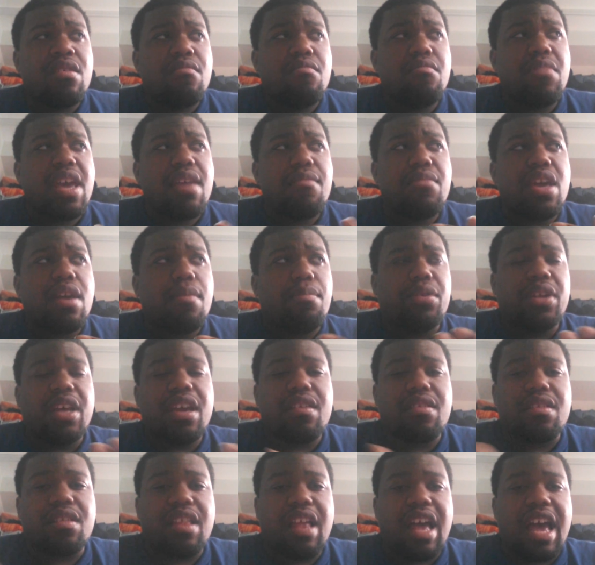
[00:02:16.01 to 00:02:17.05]
maybe a
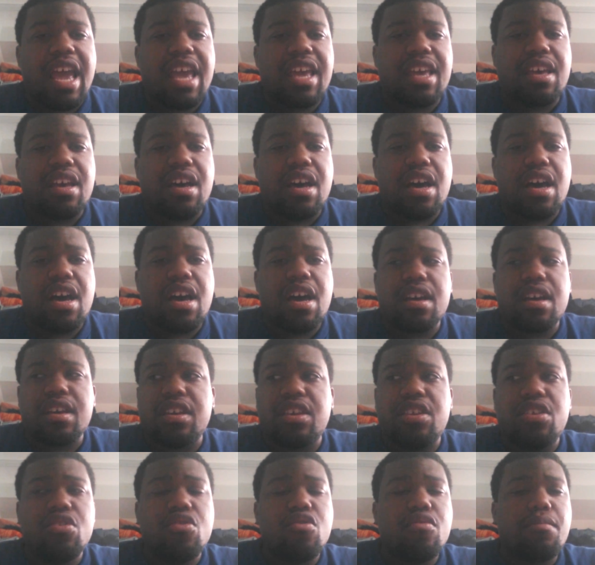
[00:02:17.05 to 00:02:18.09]
place like
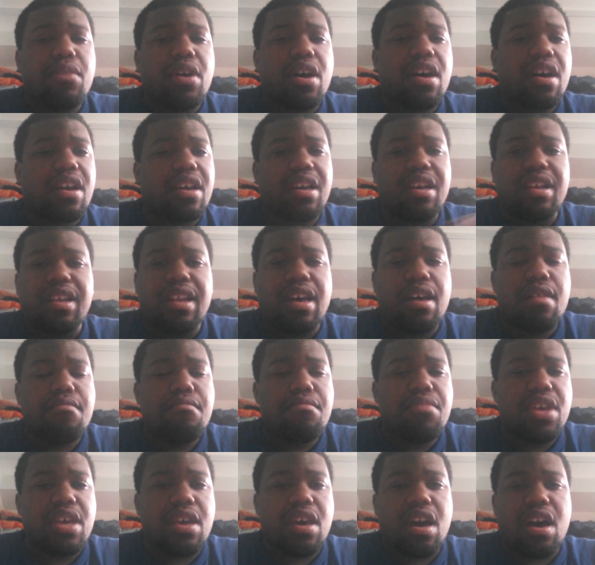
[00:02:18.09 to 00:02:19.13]
Cuba,
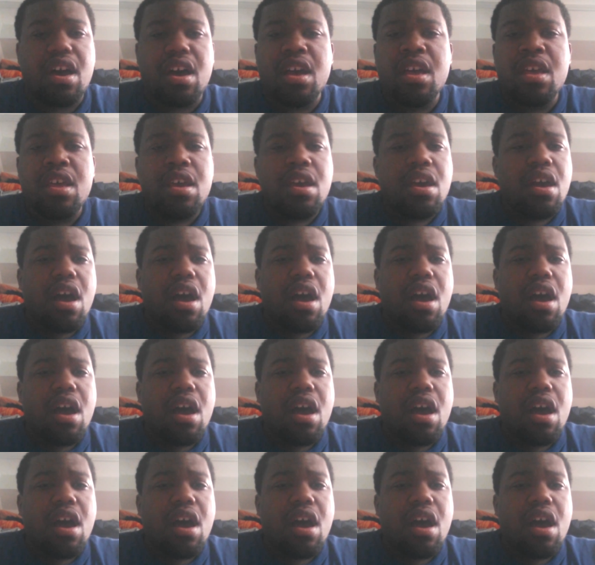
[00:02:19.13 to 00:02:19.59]
Colombia,